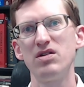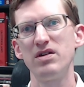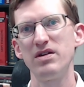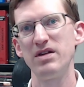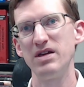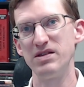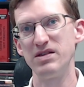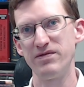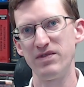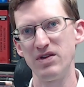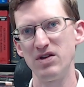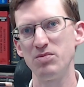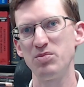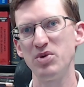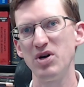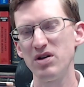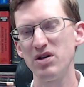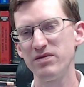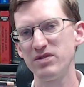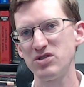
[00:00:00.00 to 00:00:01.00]
if they're
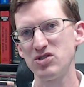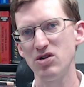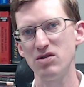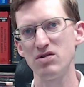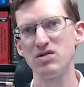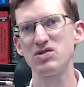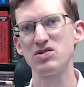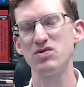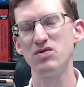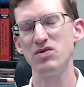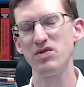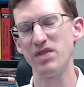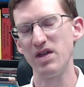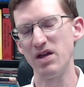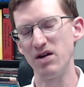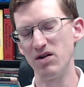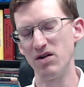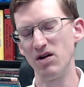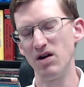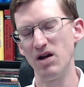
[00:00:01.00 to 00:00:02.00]
part of a charter school,
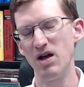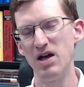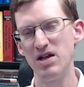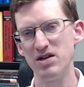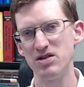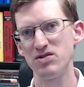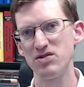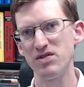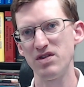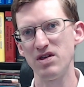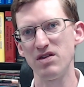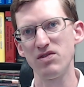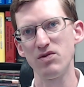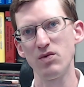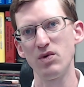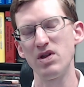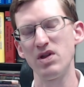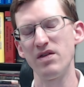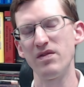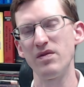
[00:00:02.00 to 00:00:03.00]
they're under the
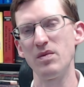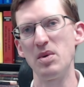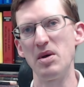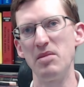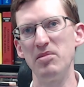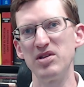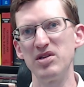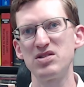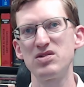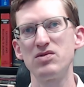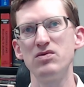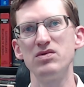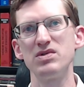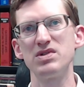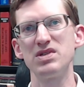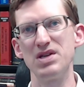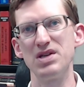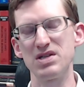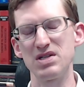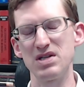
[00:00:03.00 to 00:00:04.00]
authority of the public school
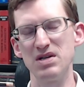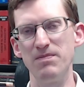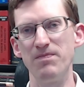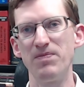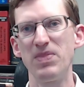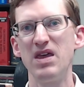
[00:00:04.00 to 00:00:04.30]
system.